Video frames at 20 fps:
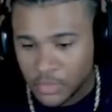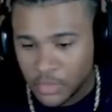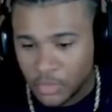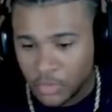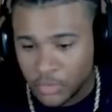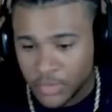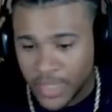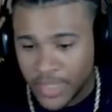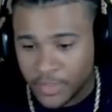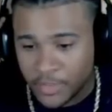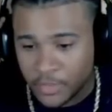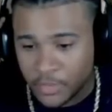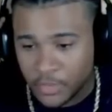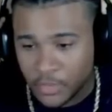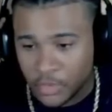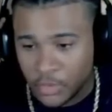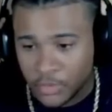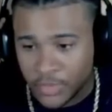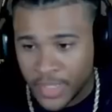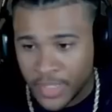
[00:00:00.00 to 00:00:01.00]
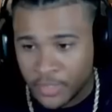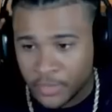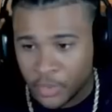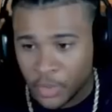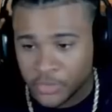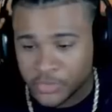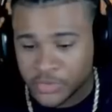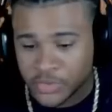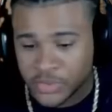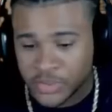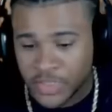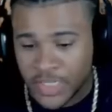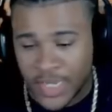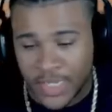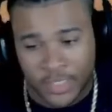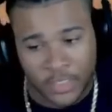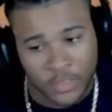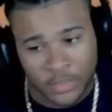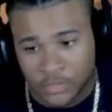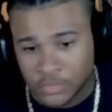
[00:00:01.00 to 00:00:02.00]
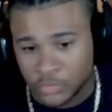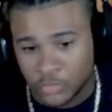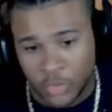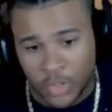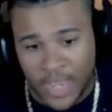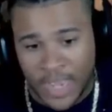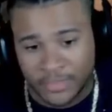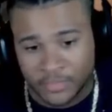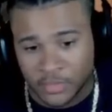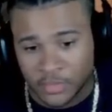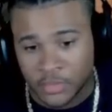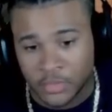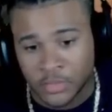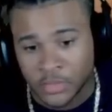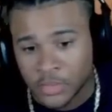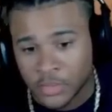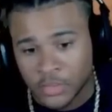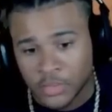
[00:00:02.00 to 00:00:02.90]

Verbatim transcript: All that cursing shit gotta... You're gonna have to